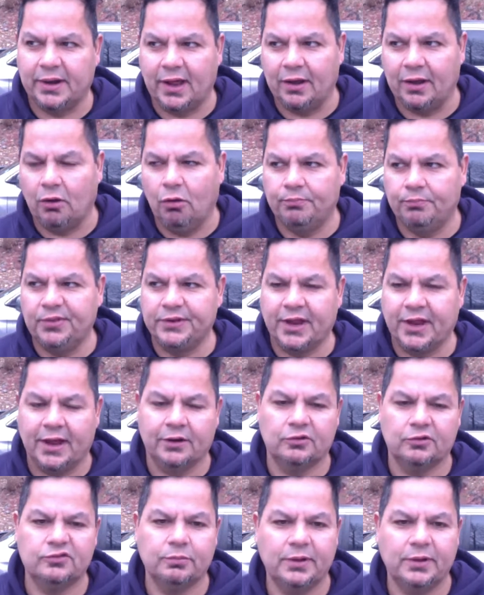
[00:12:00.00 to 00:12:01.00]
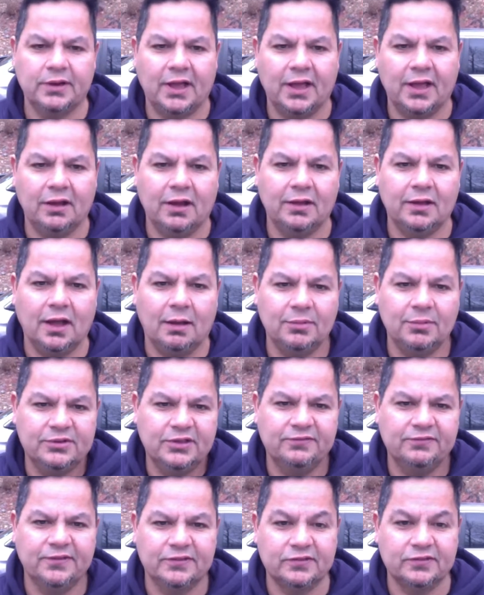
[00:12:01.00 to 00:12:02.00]
hope the Niners win. I'm a
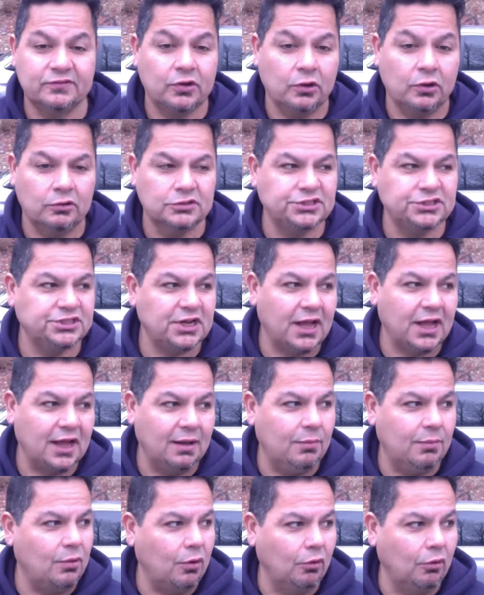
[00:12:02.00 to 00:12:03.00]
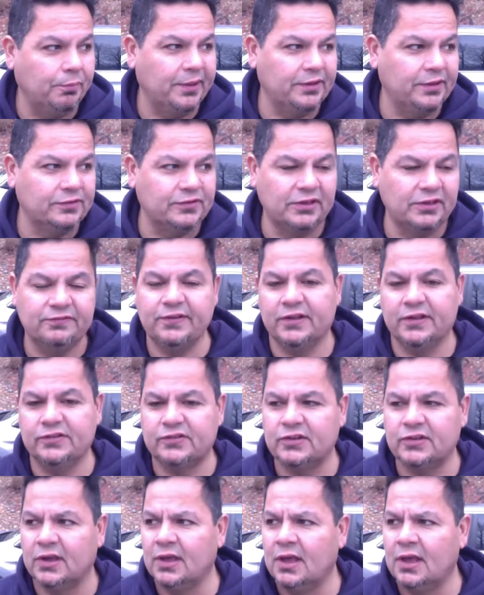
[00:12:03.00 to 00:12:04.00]
defensive coach. I'm hoping
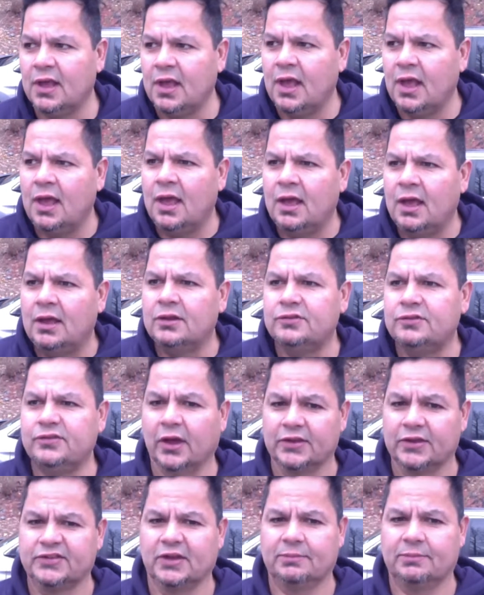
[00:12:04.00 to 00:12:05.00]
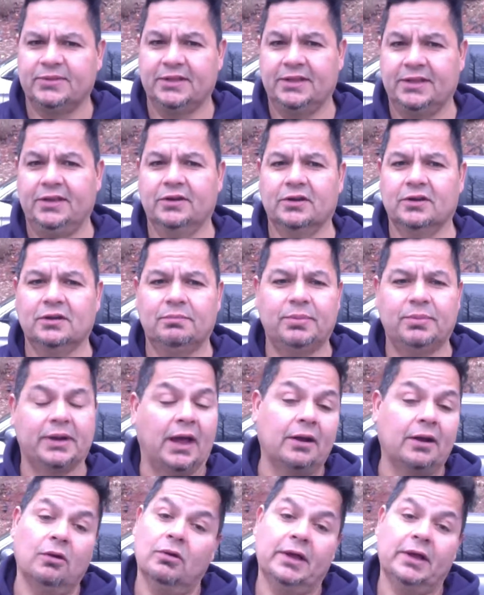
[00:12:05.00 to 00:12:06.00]
defense does something here, but
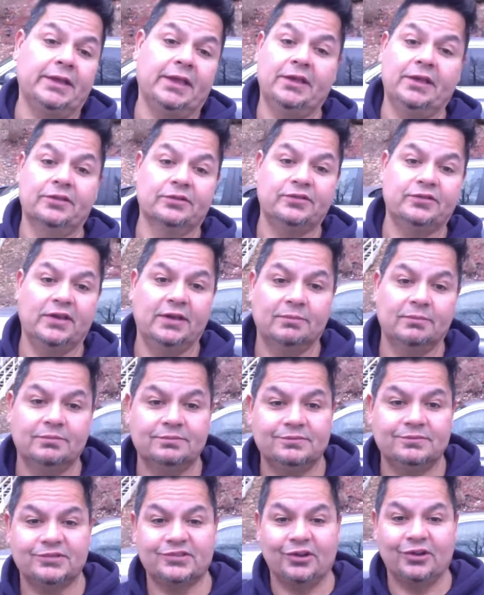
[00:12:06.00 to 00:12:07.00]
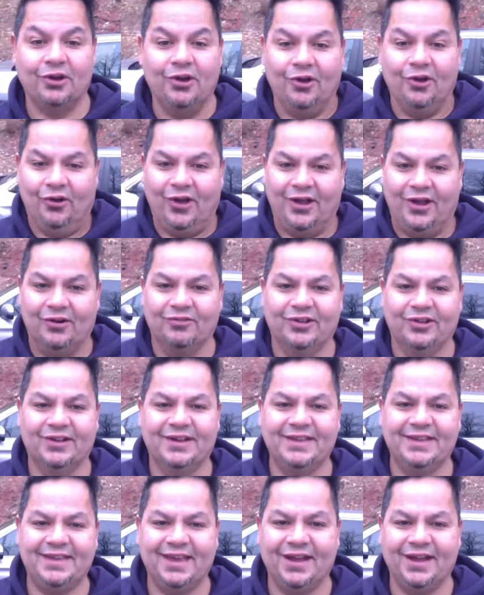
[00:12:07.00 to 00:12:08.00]
I don't like either team, so I don't
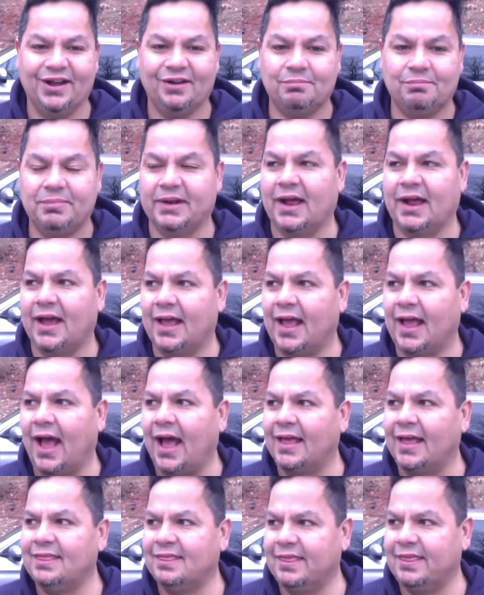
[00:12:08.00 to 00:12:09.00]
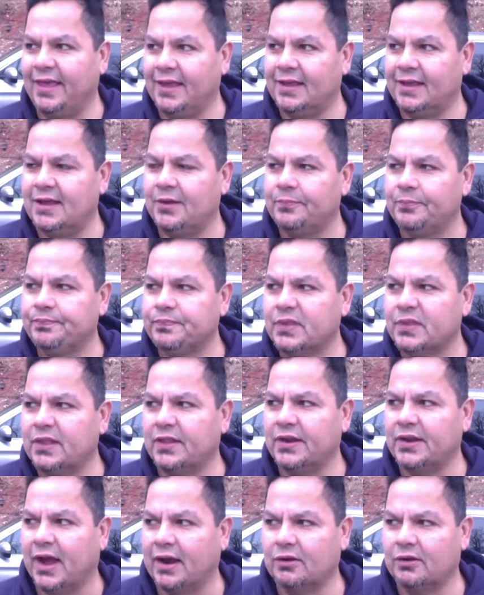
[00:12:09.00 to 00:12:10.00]
really care. But I think the
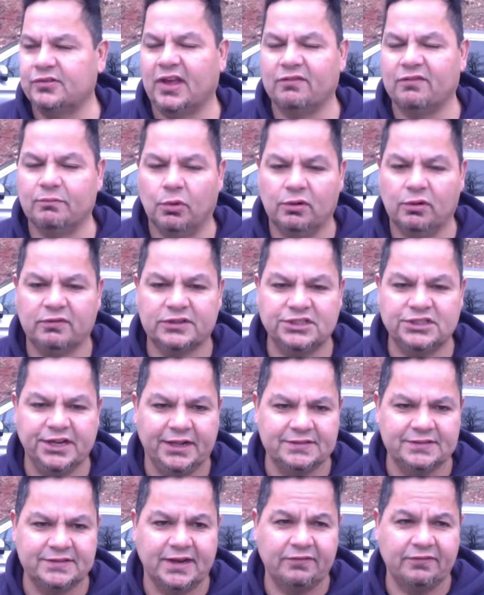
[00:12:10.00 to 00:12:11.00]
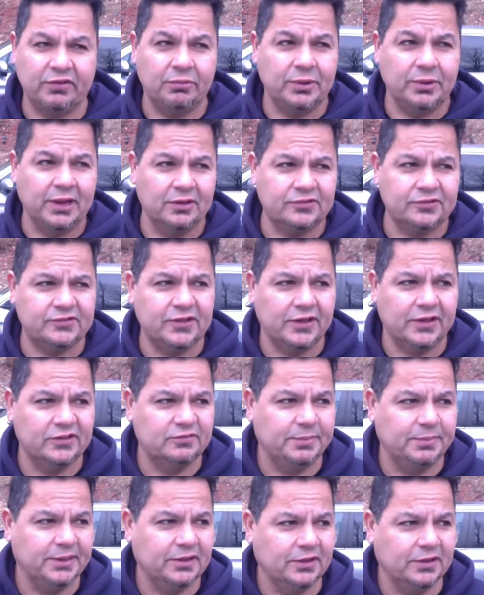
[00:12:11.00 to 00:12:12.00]
Niners have more of a chance than everyone else does
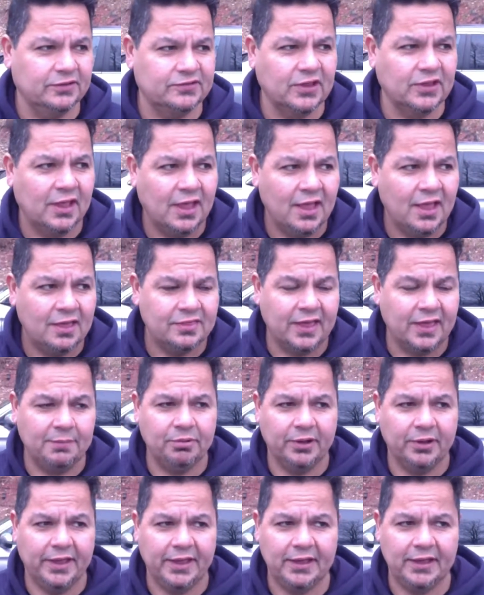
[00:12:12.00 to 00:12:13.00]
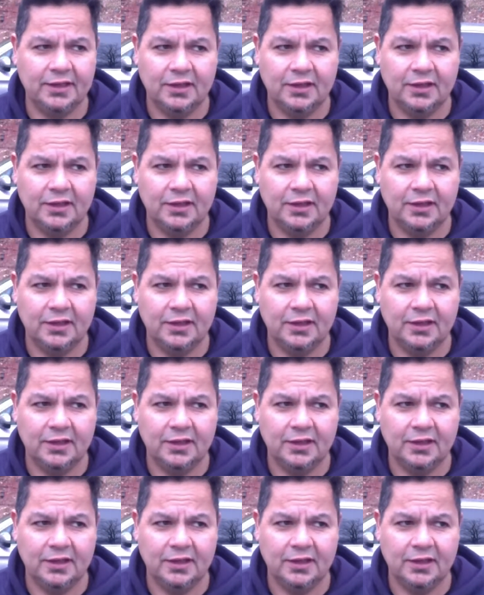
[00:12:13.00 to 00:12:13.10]
because they play